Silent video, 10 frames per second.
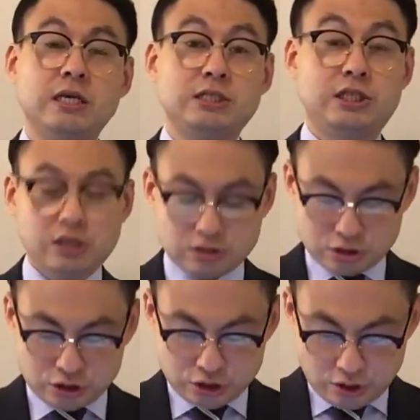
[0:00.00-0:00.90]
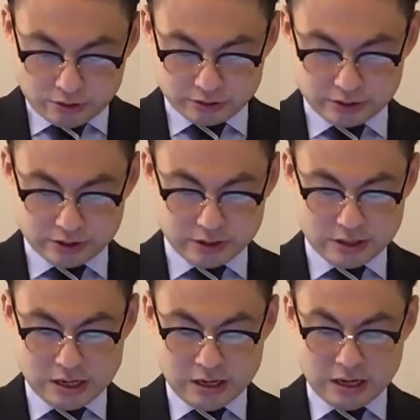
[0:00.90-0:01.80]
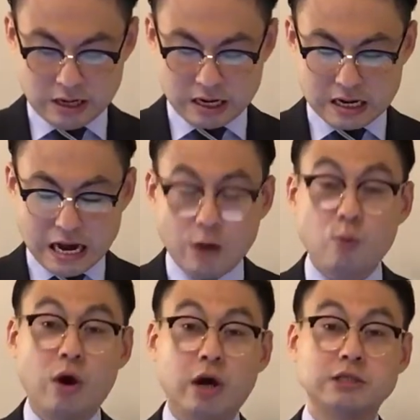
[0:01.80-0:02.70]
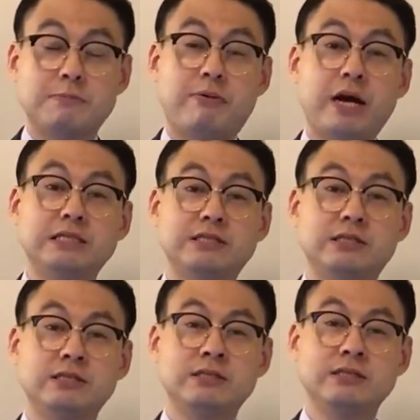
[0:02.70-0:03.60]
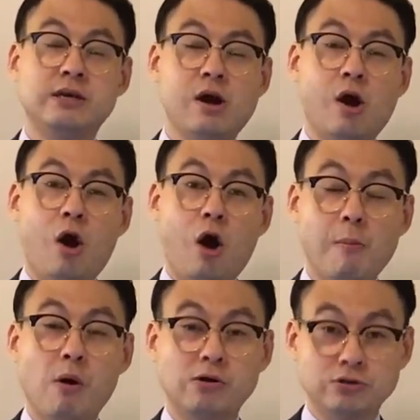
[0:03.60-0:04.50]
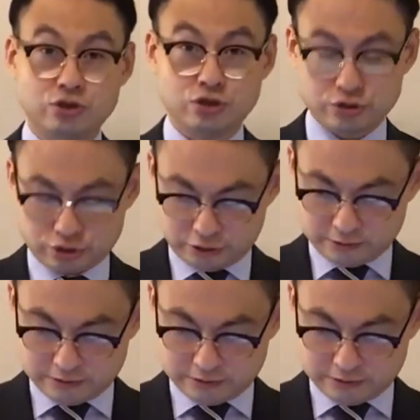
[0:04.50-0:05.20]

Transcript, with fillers: Jesus showed God was present among Jews.